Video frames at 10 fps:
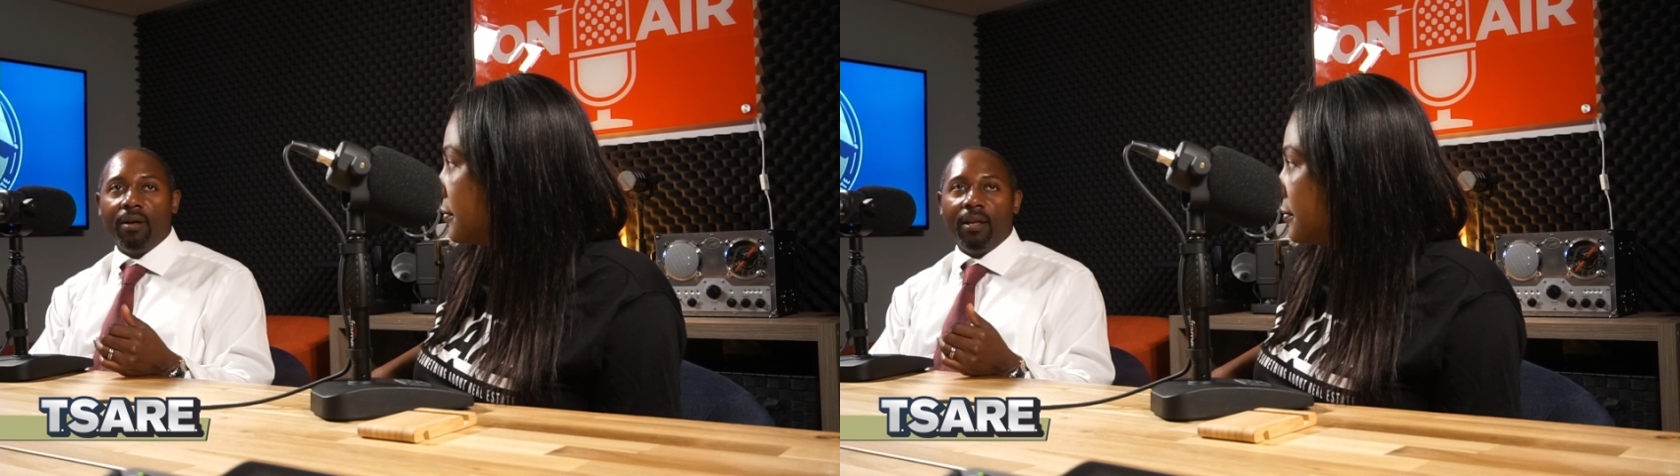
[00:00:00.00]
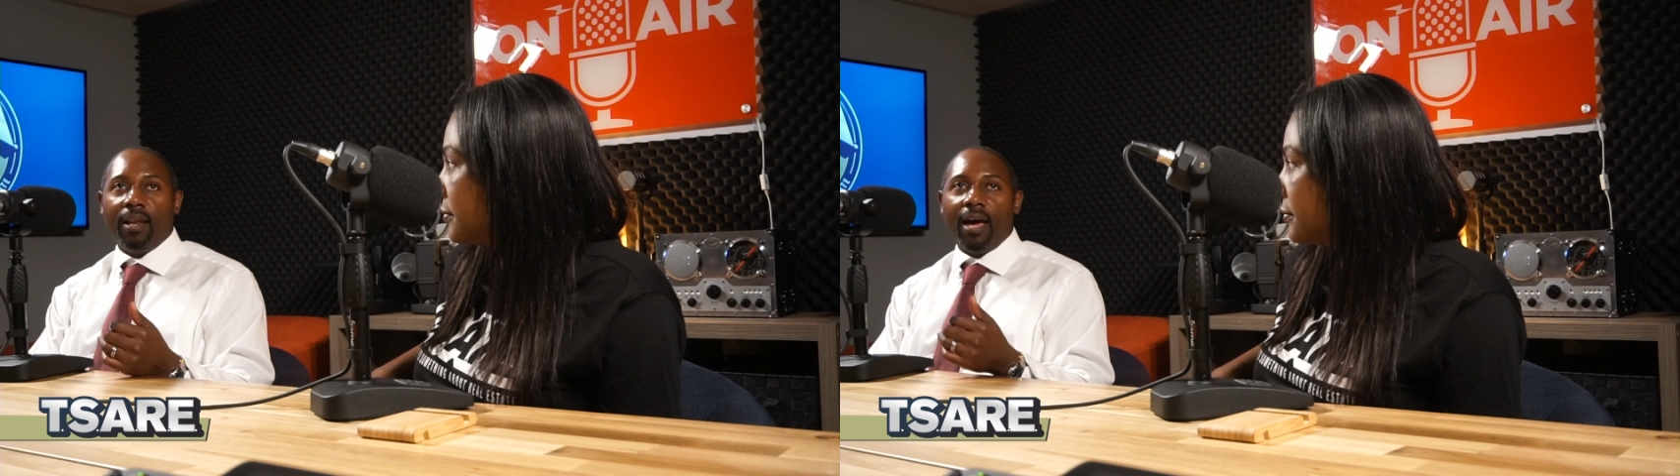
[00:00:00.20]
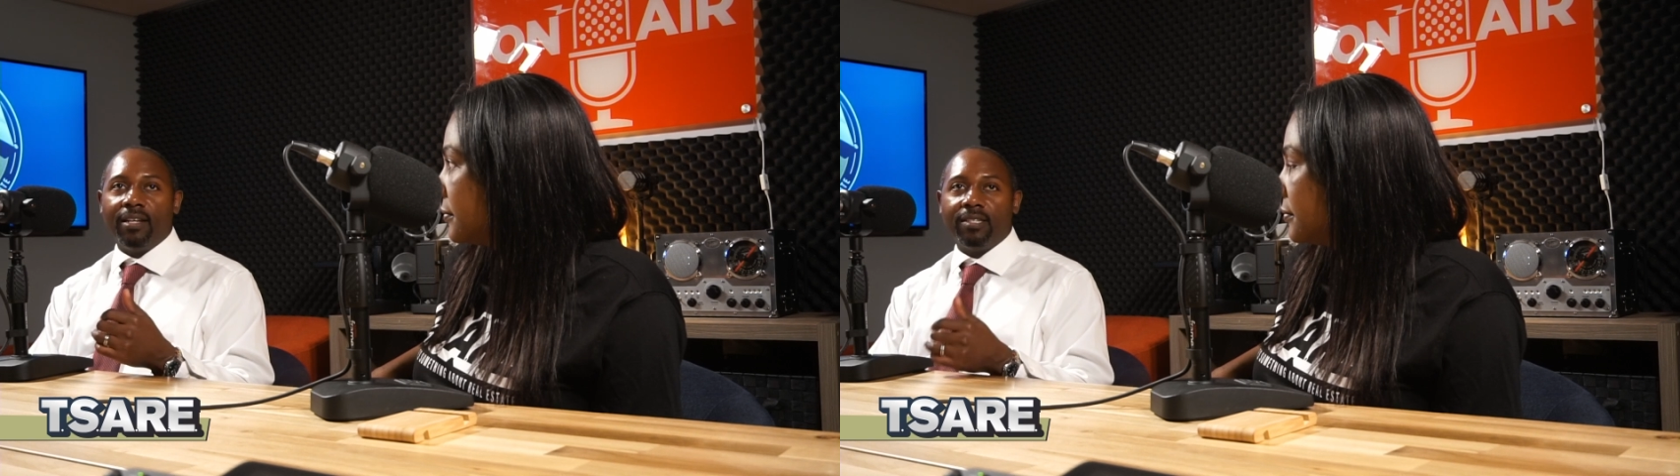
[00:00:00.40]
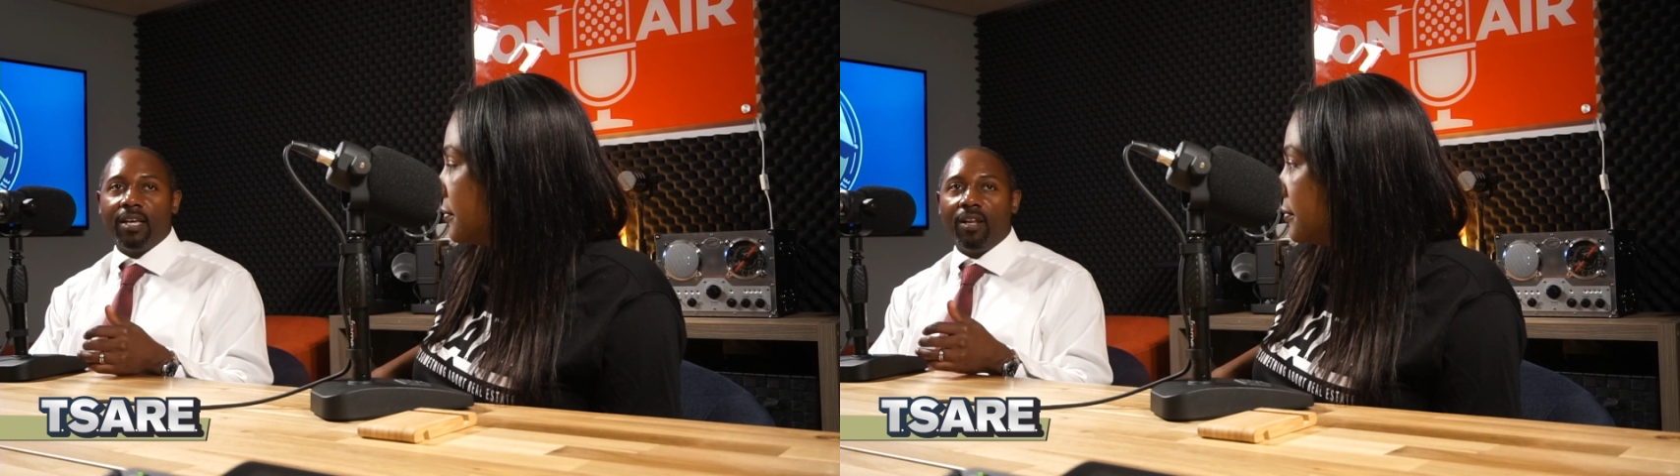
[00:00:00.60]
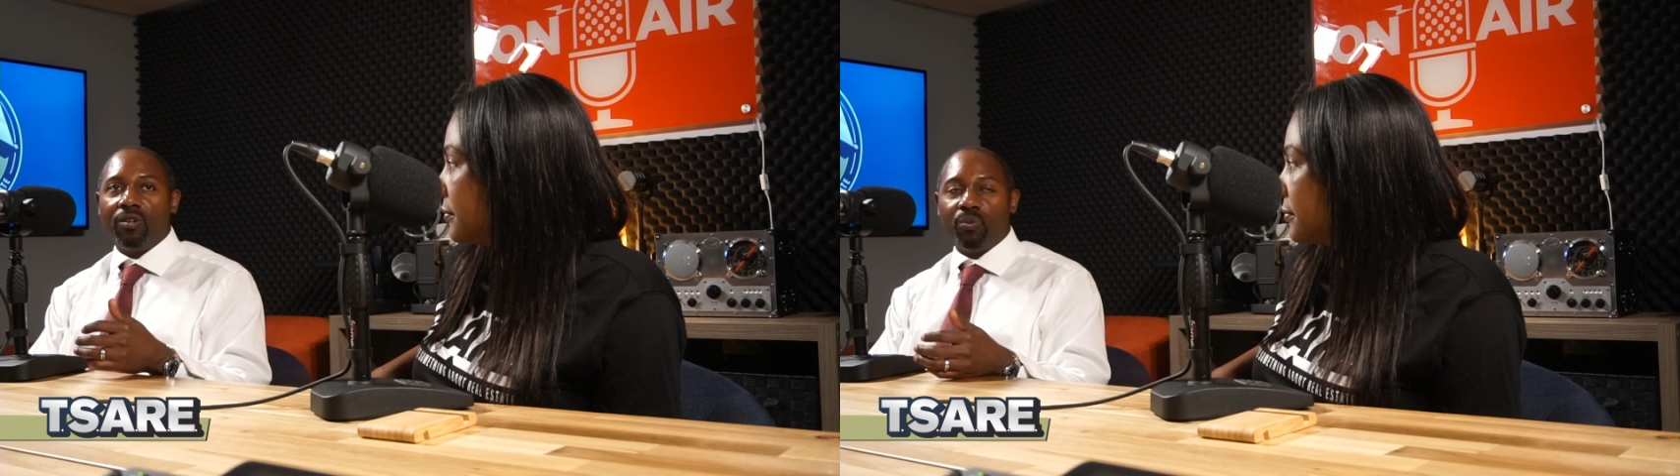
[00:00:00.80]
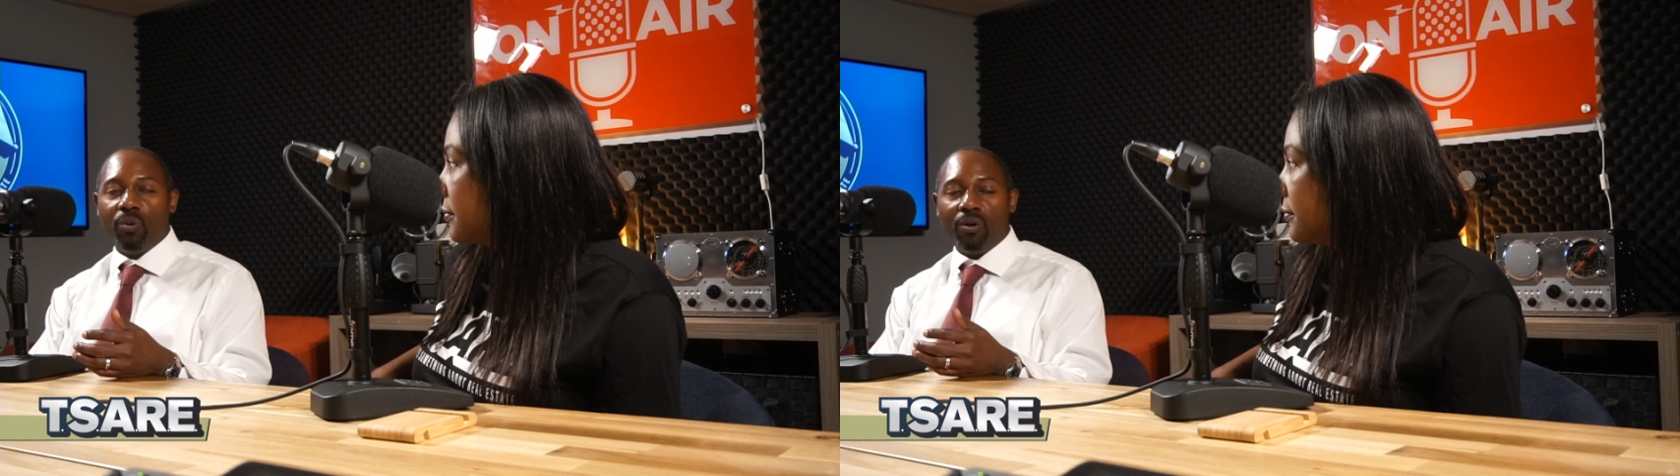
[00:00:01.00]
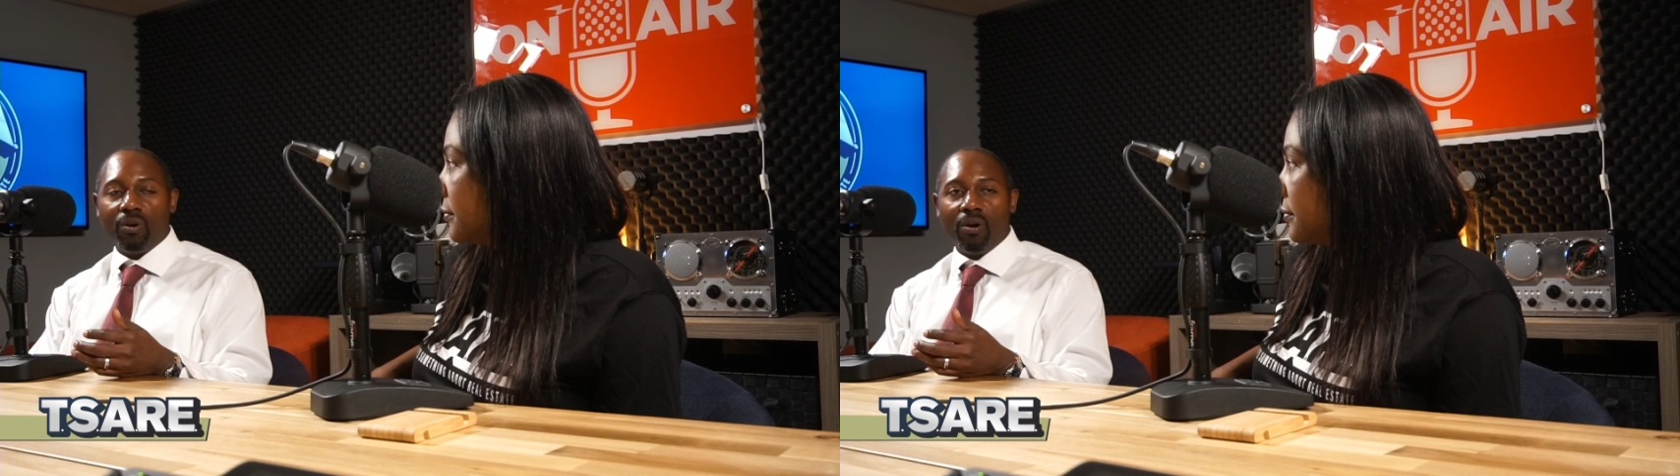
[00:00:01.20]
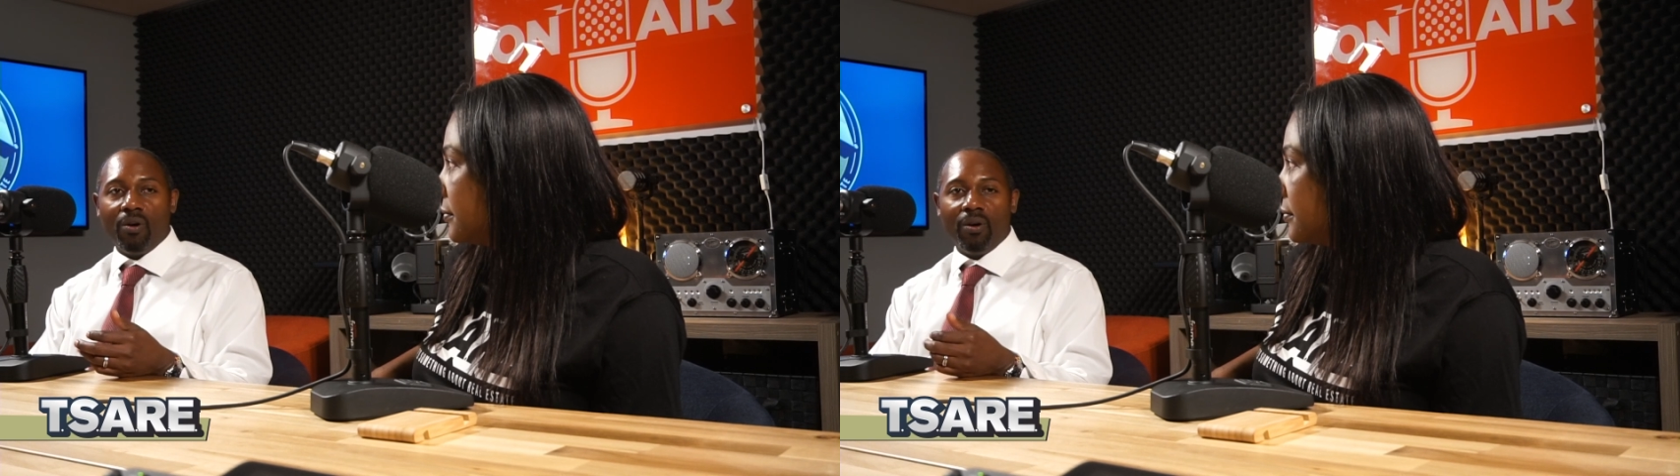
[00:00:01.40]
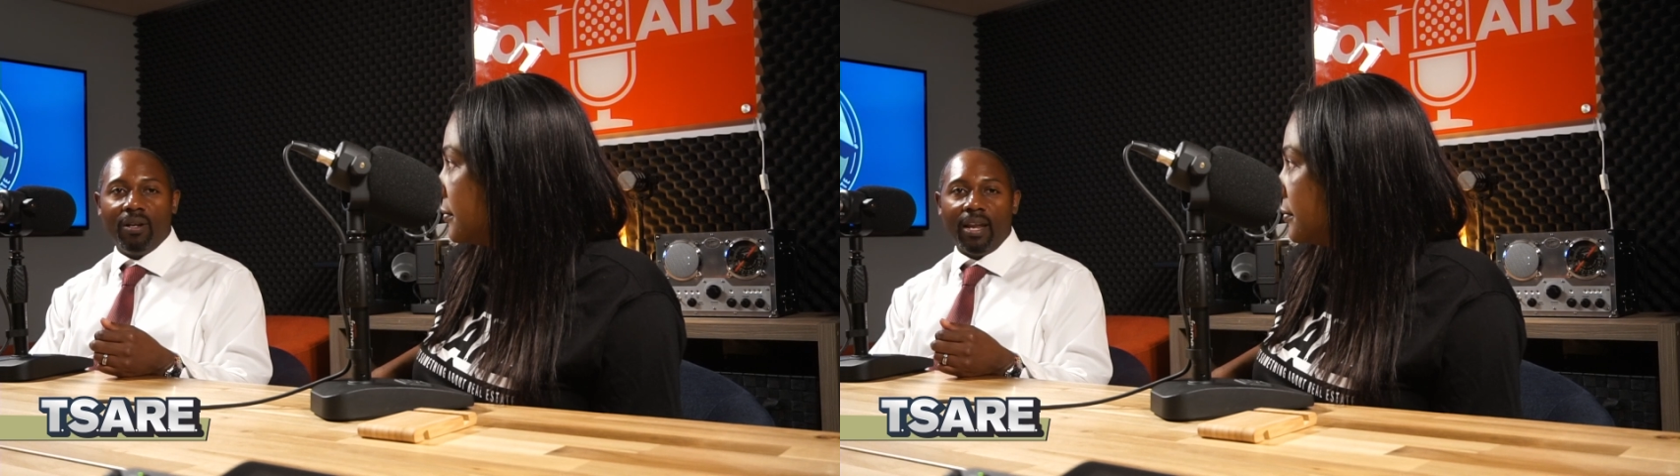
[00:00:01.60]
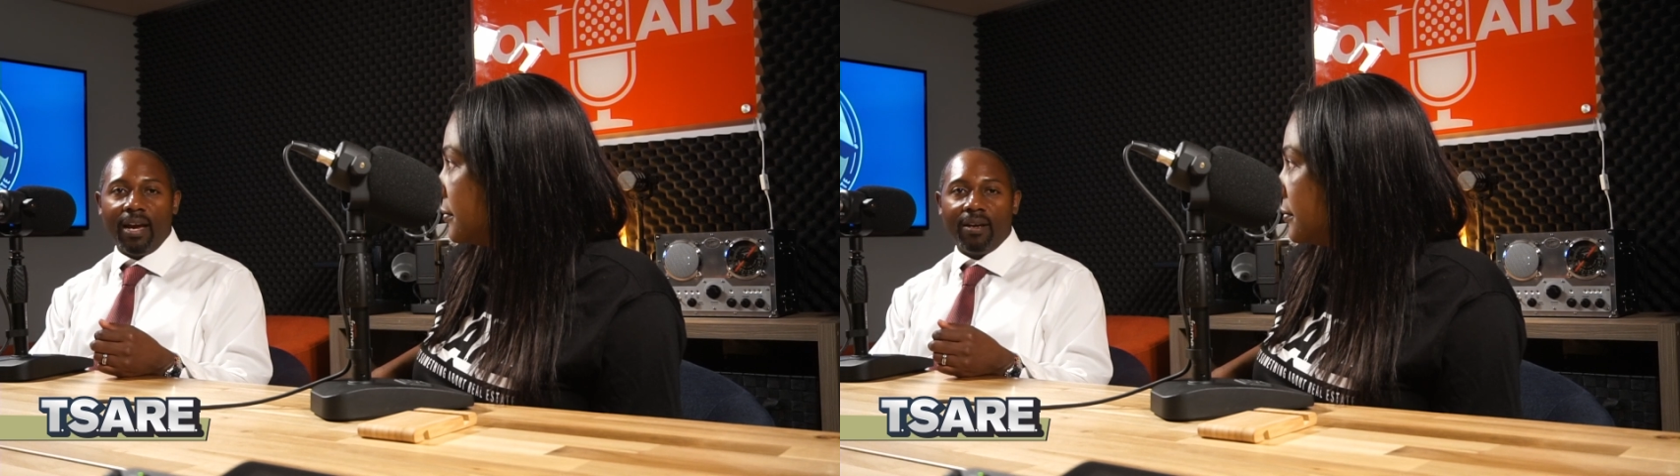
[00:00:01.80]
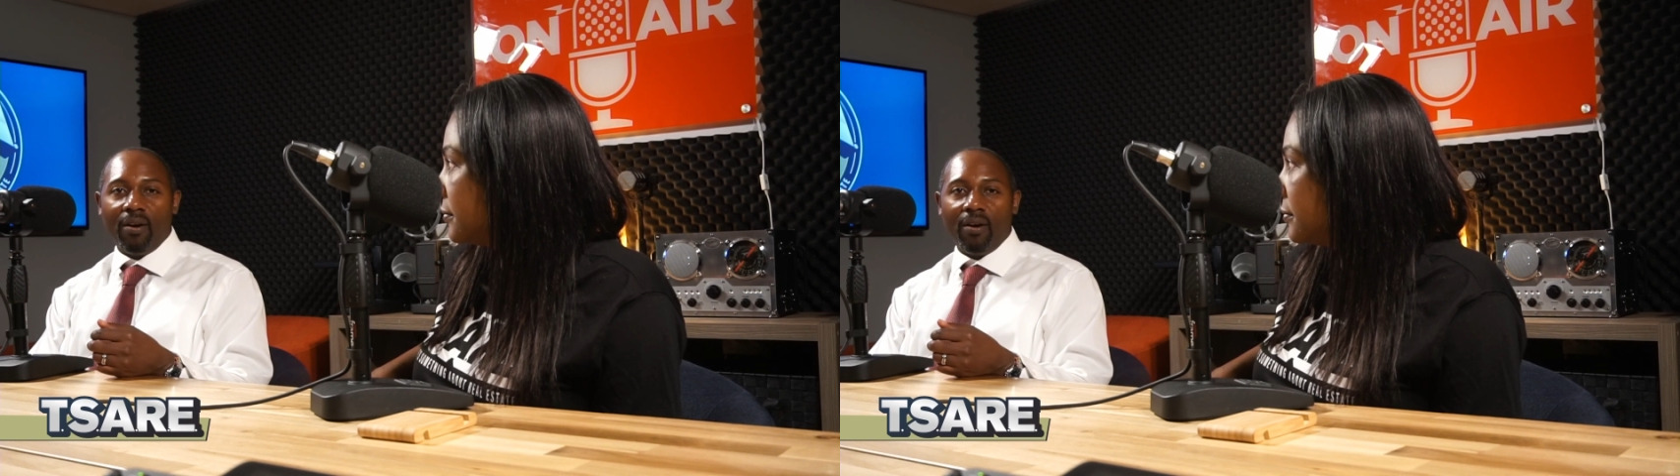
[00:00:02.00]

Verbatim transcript: a lot of sellers will go on like,